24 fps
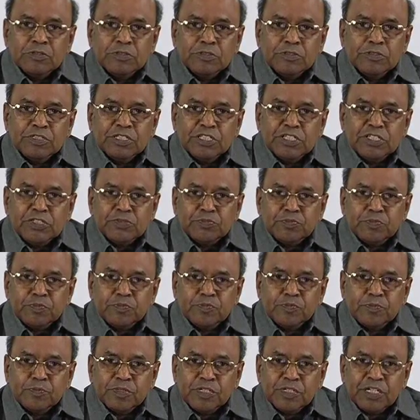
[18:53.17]
to this
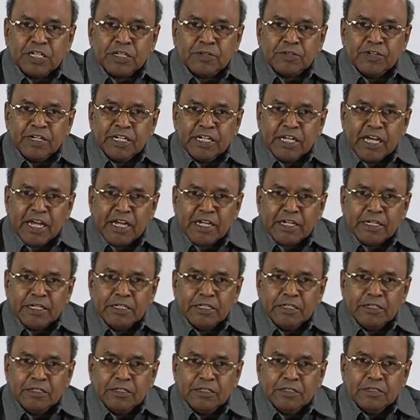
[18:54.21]
required
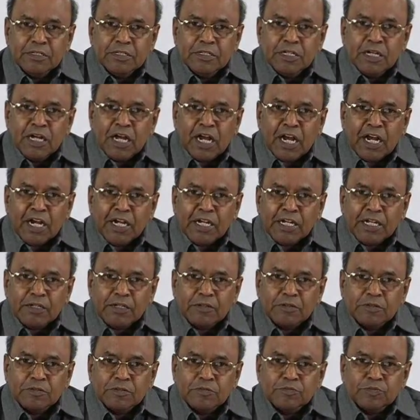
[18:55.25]
angle and
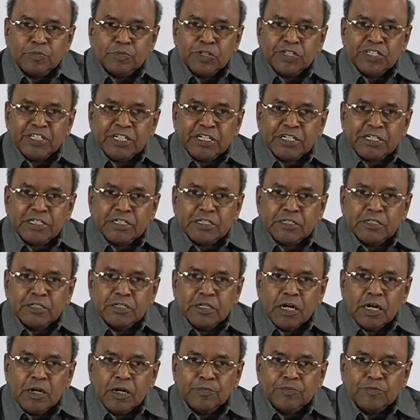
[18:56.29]
project
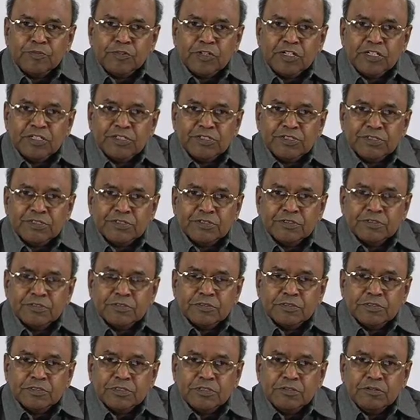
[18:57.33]
upwards,
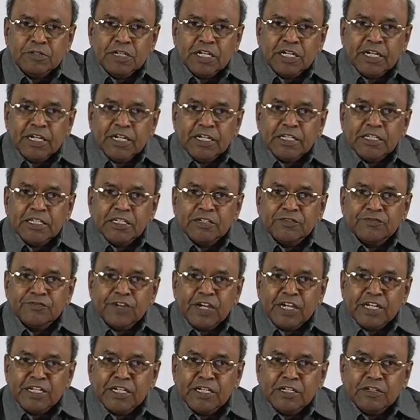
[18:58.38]
you will get the
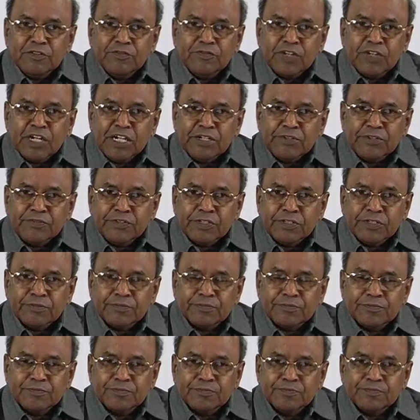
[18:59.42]
final front view.
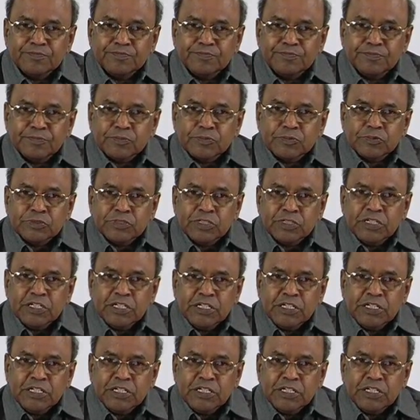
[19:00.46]
So